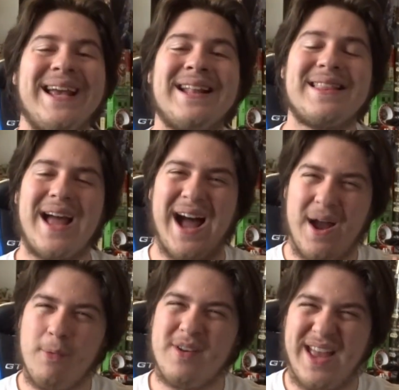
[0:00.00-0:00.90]
and
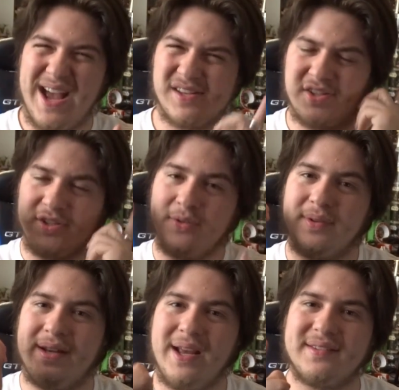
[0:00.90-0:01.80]
I will catch you
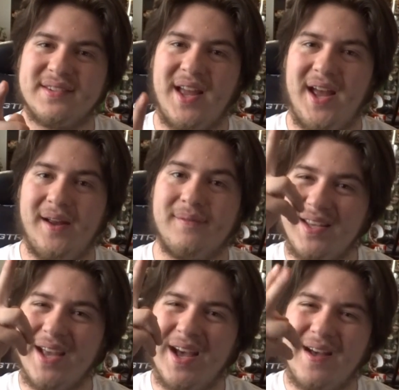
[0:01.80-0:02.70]
next time.
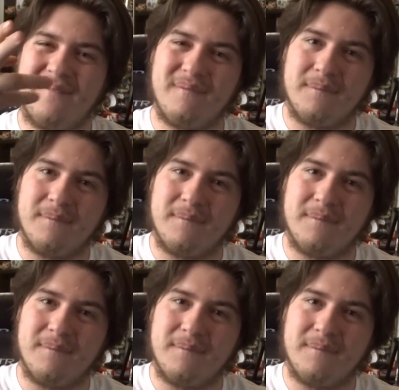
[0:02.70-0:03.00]
See ya,